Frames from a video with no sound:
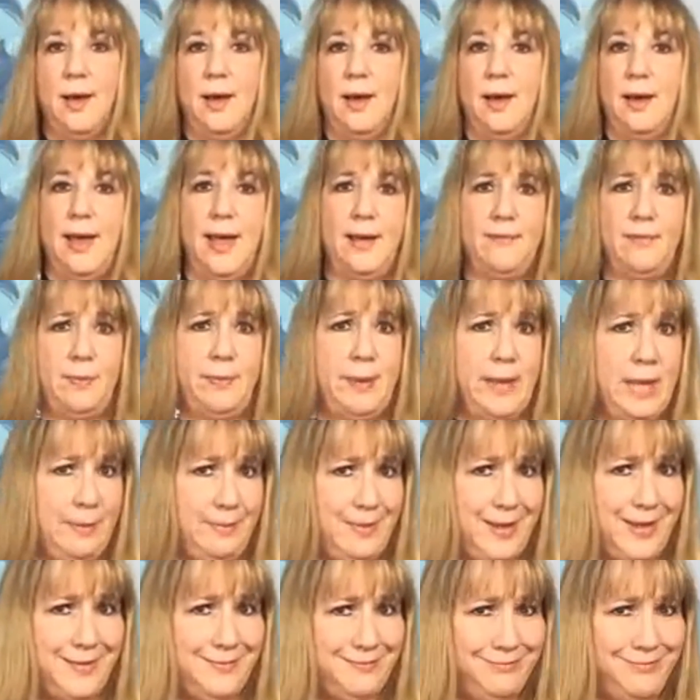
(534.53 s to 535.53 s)
have a
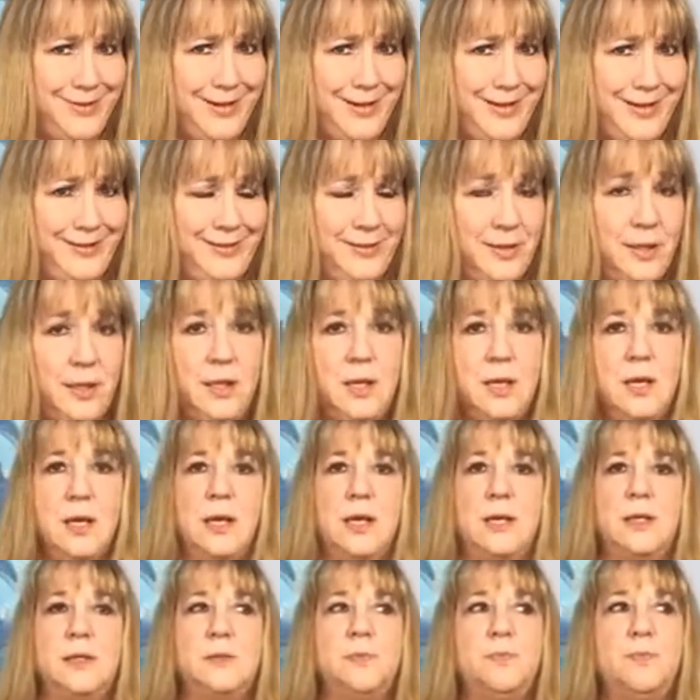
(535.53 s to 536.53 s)
baby, right?
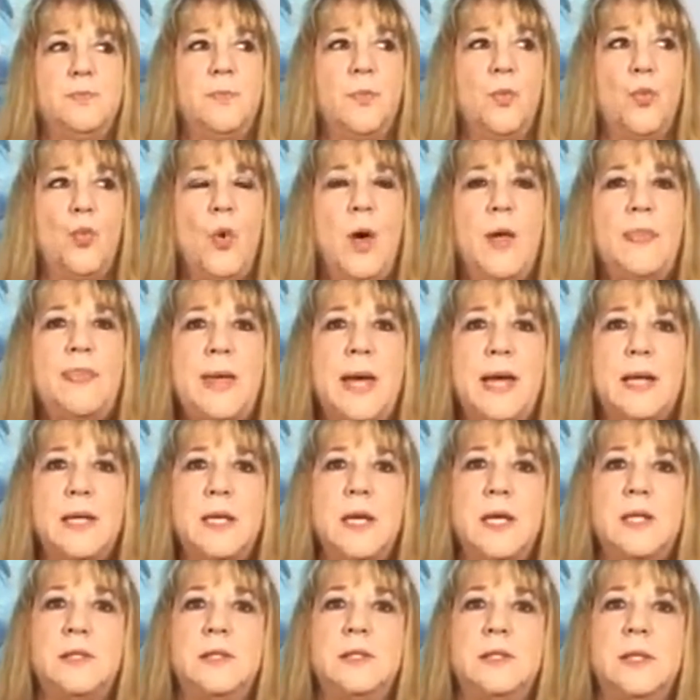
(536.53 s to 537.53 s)
Because what that
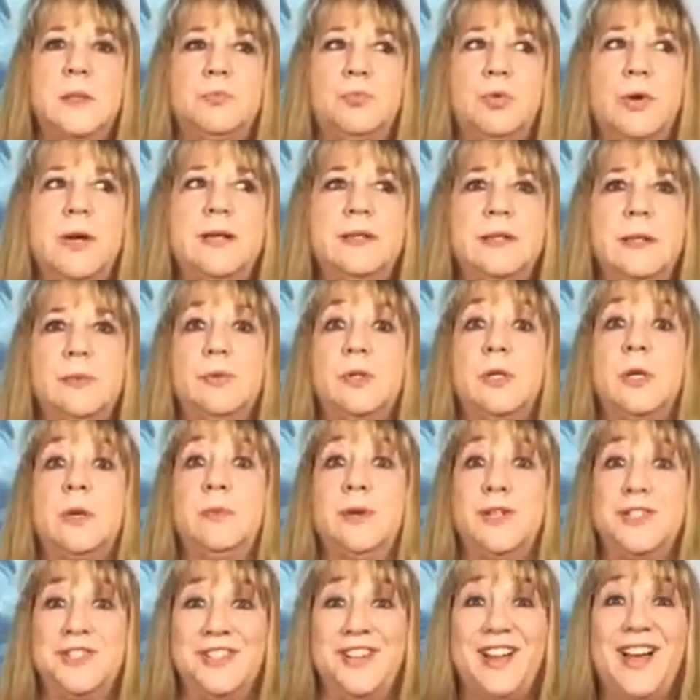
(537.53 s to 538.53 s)
does is it brings up so
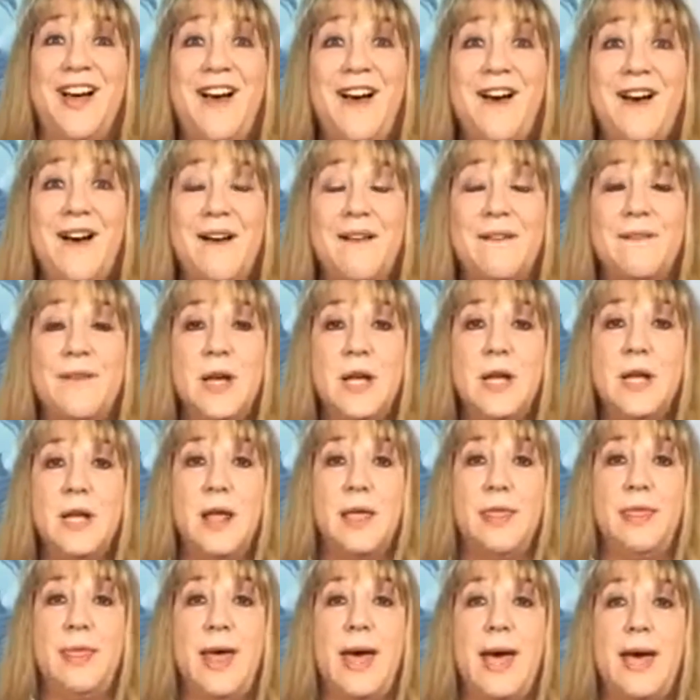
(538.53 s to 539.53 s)
much love
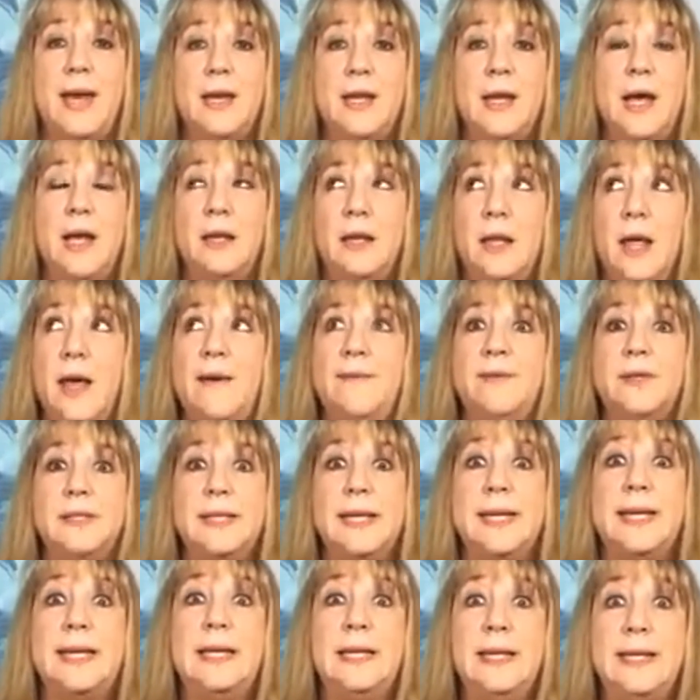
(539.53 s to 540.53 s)
that love is
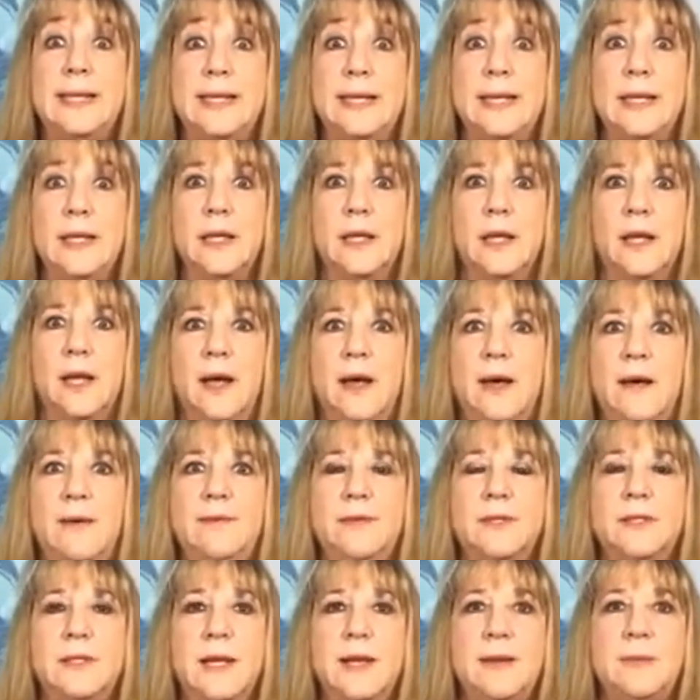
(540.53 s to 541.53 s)
healing it.
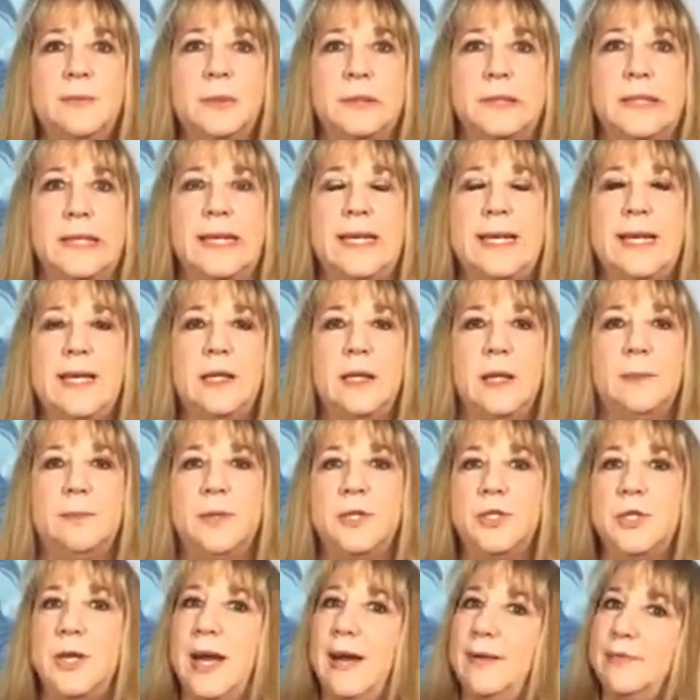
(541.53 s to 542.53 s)
Love is able to heal it,
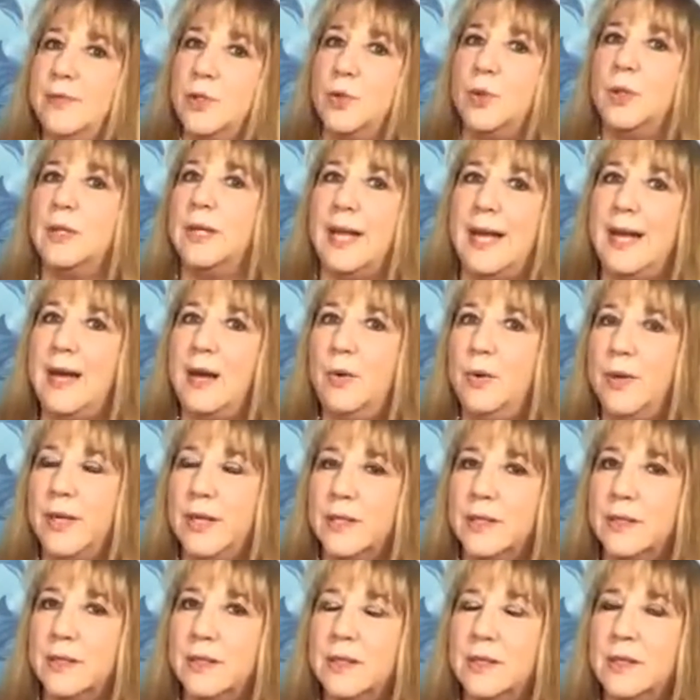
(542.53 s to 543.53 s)
but you have to allow
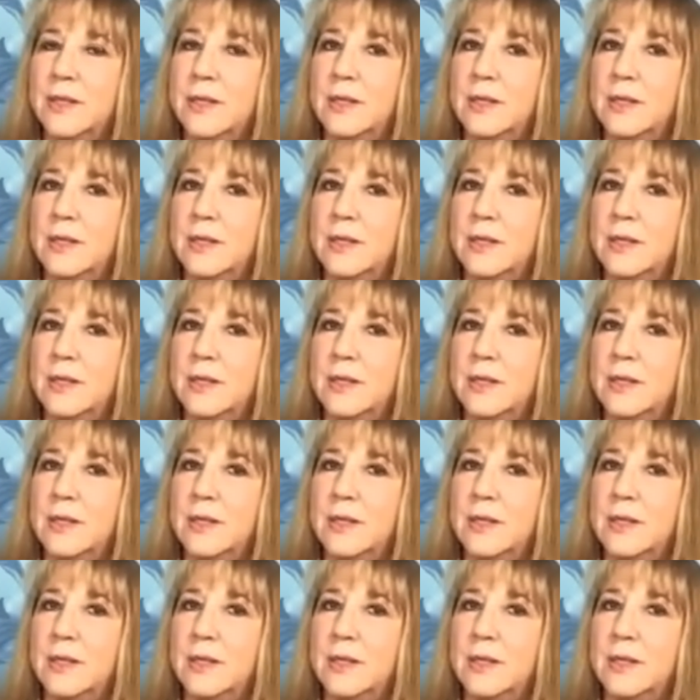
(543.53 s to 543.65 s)
it.